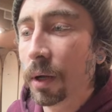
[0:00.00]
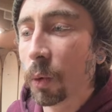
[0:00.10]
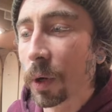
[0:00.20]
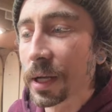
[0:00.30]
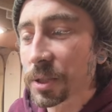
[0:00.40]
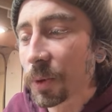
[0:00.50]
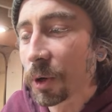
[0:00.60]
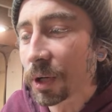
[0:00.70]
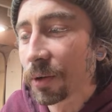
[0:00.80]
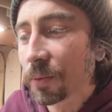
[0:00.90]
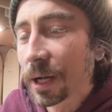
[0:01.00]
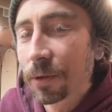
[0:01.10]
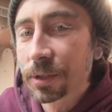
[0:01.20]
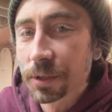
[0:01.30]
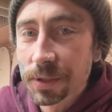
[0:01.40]
when I smoked, I'd
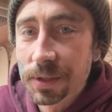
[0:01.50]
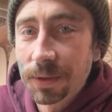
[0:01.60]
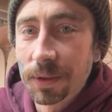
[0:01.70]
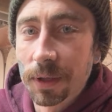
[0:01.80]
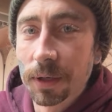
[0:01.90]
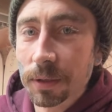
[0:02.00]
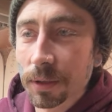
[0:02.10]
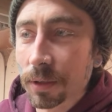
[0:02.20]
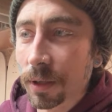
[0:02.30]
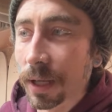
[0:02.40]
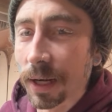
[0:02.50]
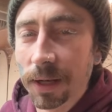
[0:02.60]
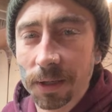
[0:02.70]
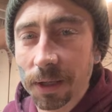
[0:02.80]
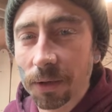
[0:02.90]
rather just sit there, and I
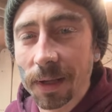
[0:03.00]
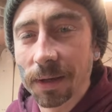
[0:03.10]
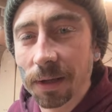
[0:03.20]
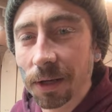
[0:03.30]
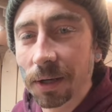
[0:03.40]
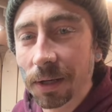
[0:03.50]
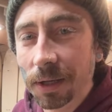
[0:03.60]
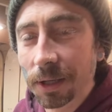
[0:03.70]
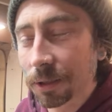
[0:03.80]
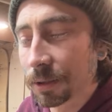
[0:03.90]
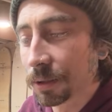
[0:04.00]
didn't get a lot done in a day.